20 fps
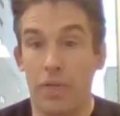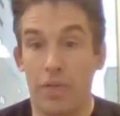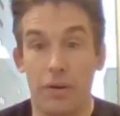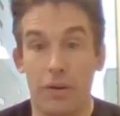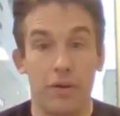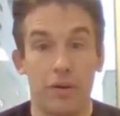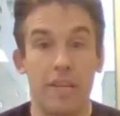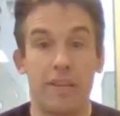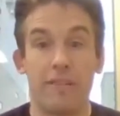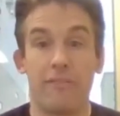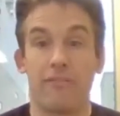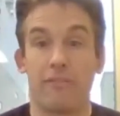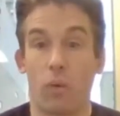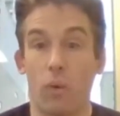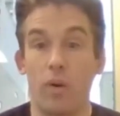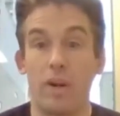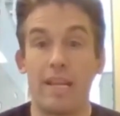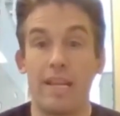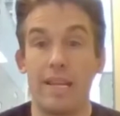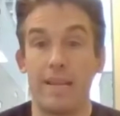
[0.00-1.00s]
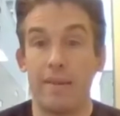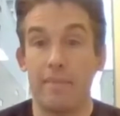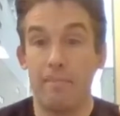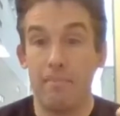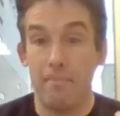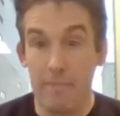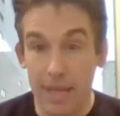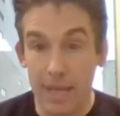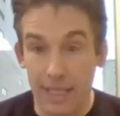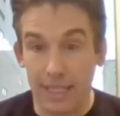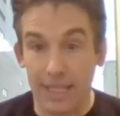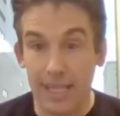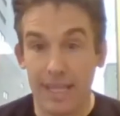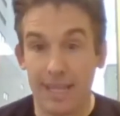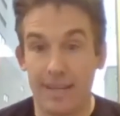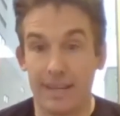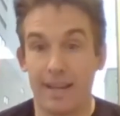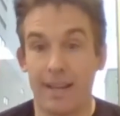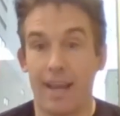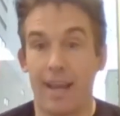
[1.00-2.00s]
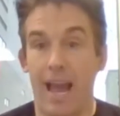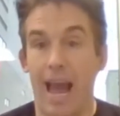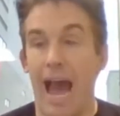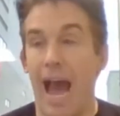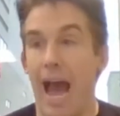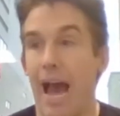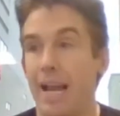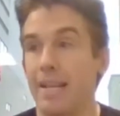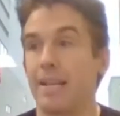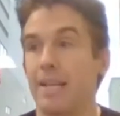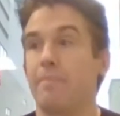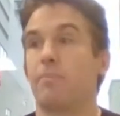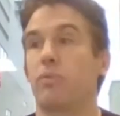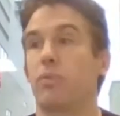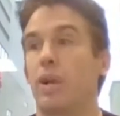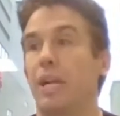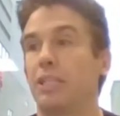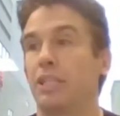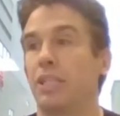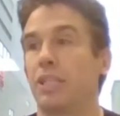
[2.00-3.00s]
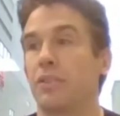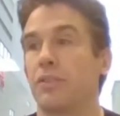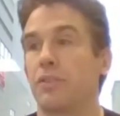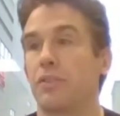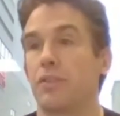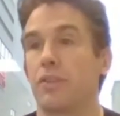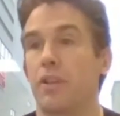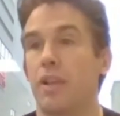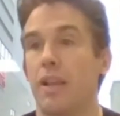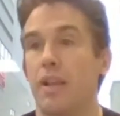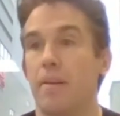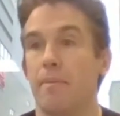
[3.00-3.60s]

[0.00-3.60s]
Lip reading: 30, 40 million ad impressions